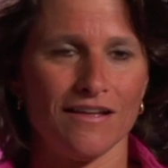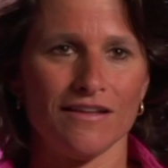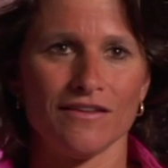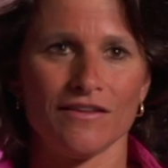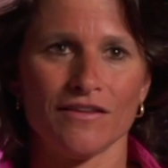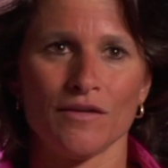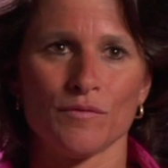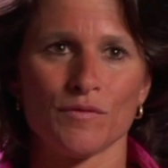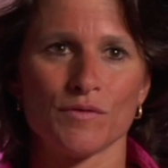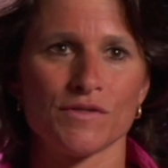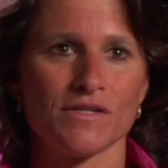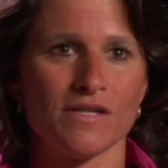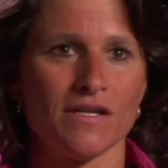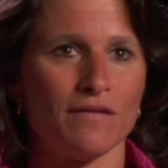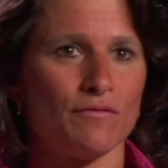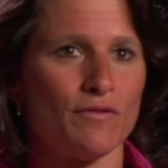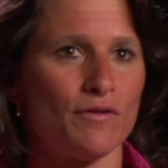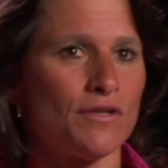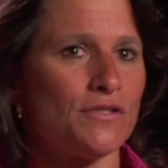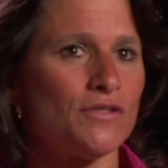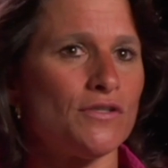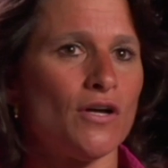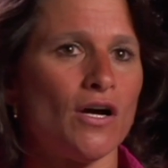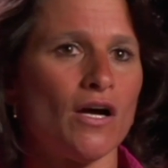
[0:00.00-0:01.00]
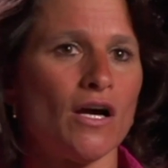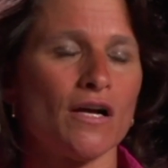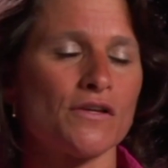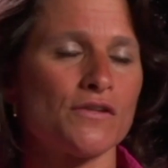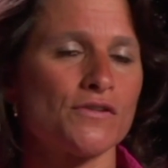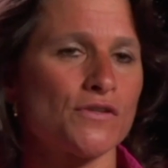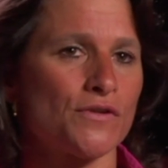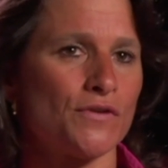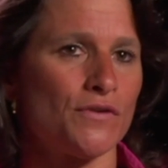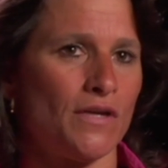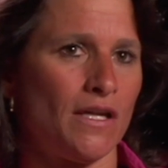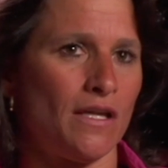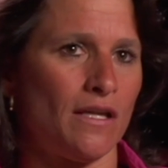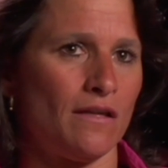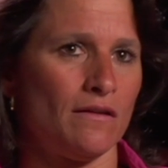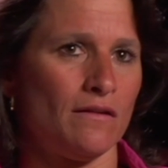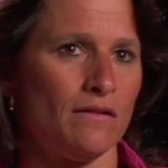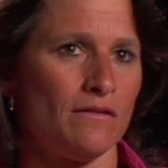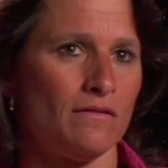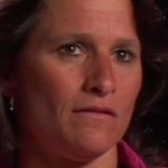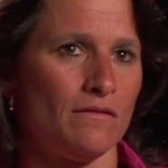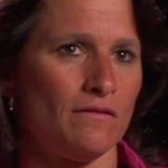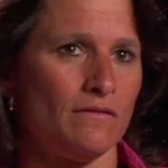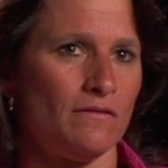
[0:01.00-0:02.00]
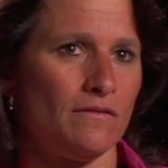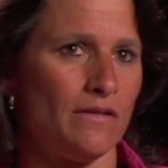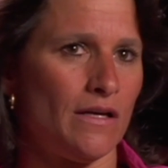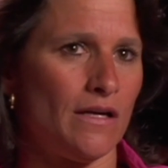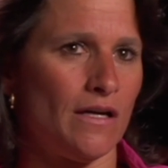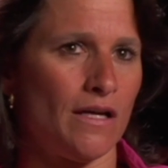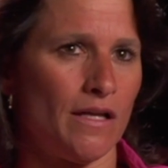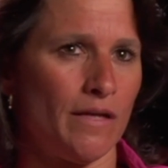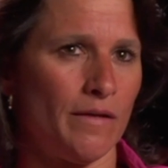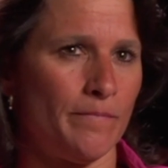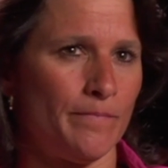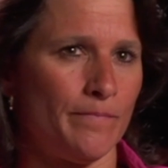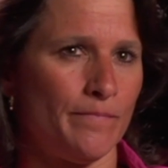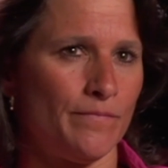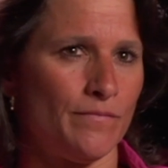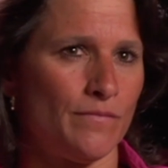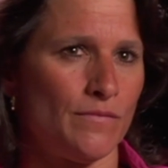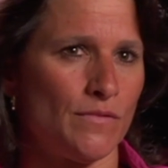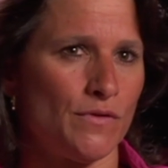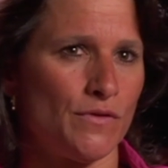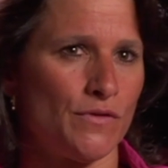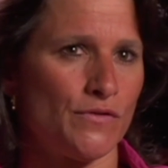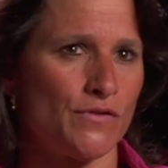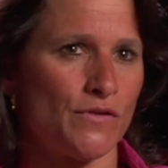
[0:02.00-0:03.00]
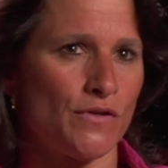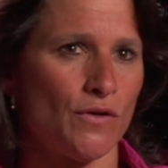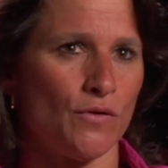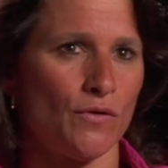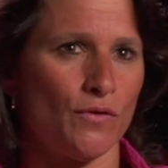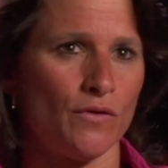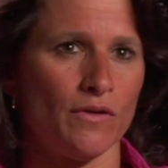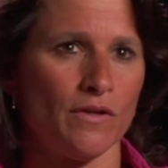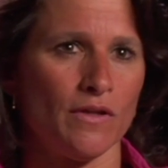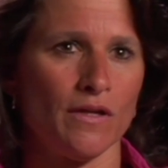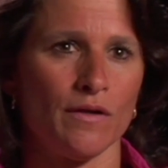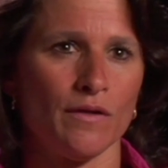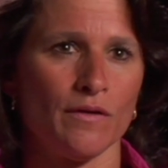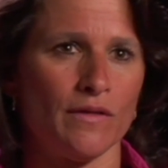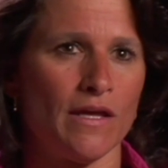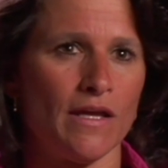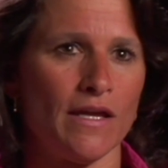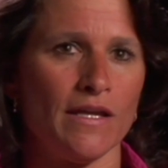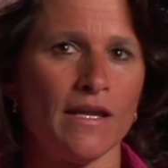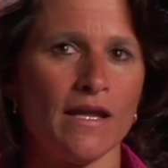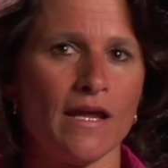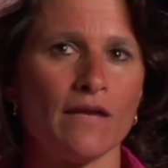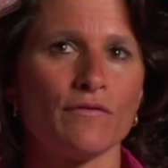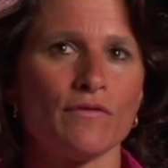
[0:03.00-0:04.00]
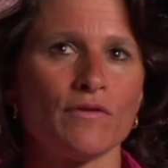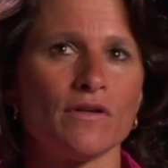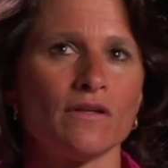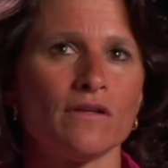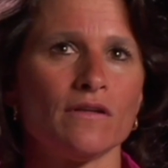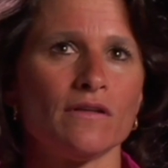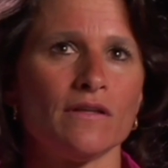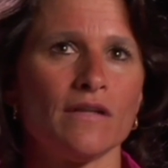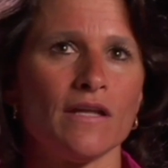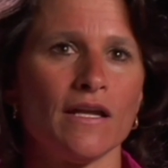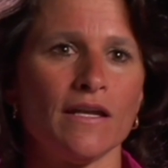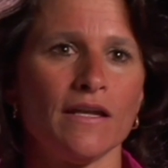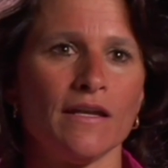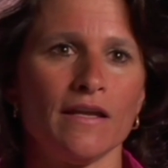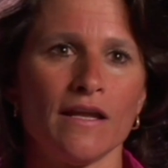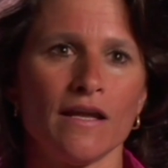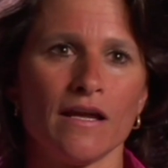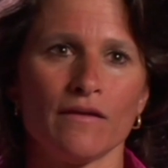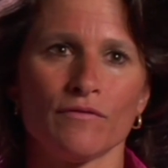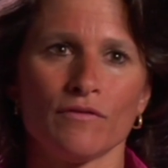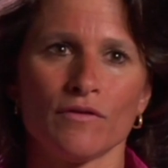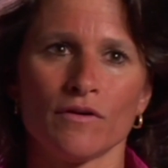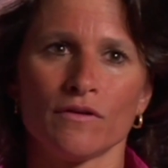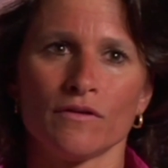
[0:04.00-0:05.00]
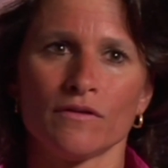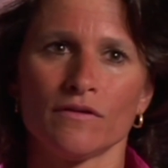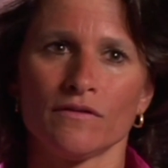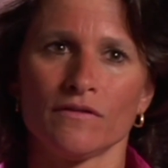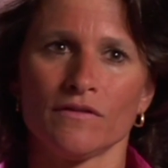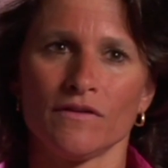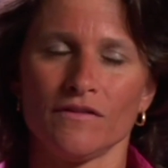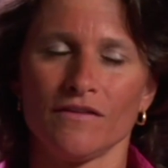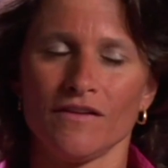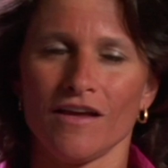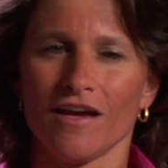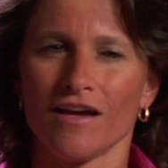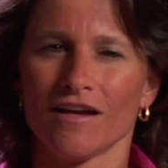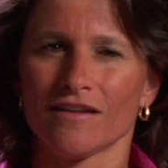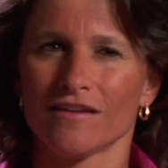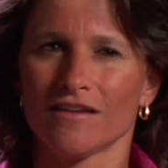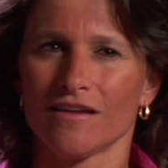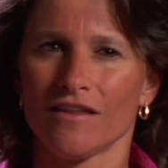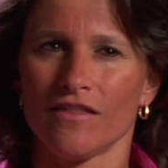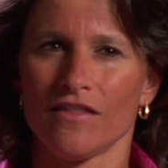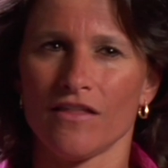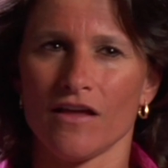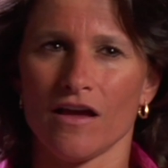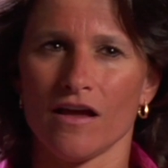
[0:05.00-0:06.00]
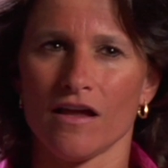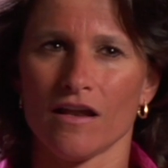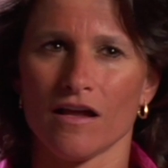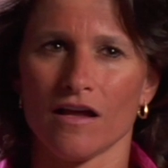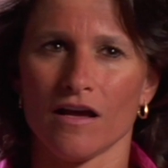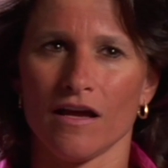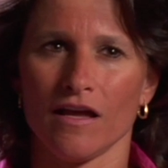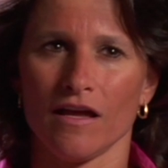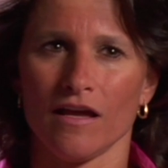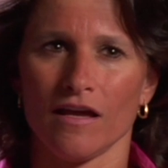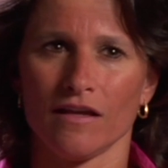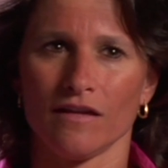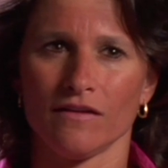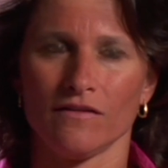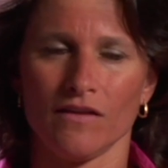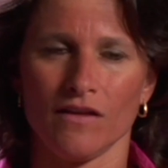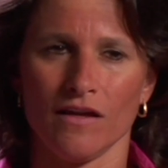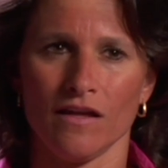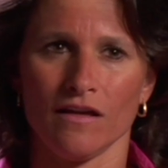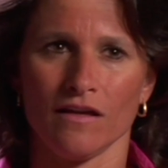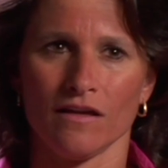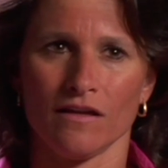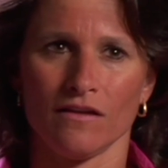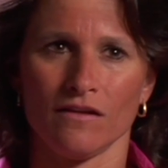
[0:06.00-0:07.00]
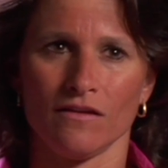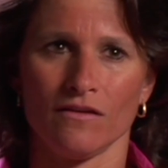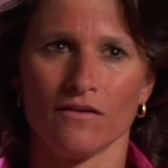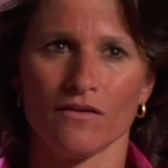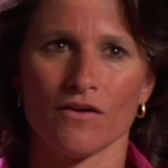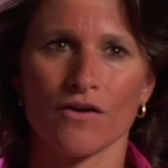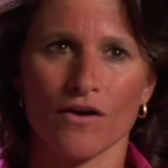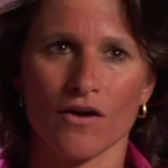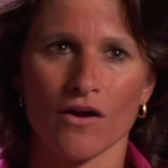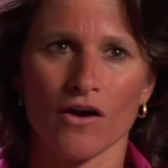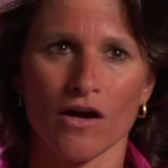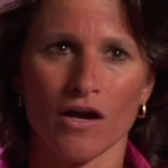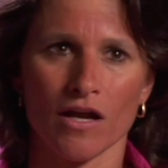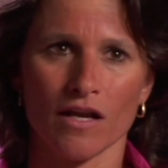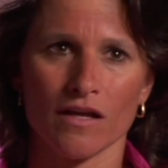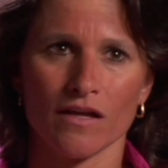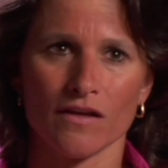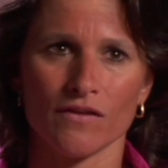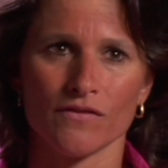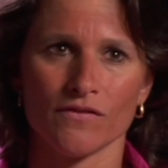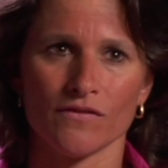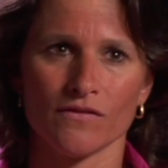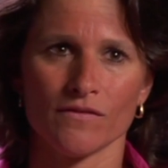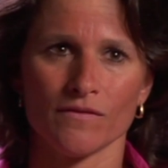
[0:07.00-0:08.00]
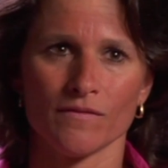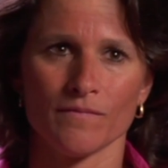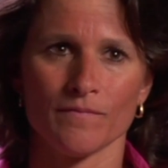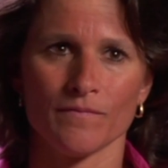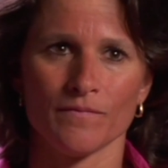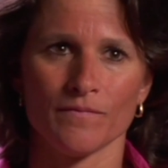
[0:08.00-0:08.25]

There was never a talk screen done. So they never detected that I had taken narcotics.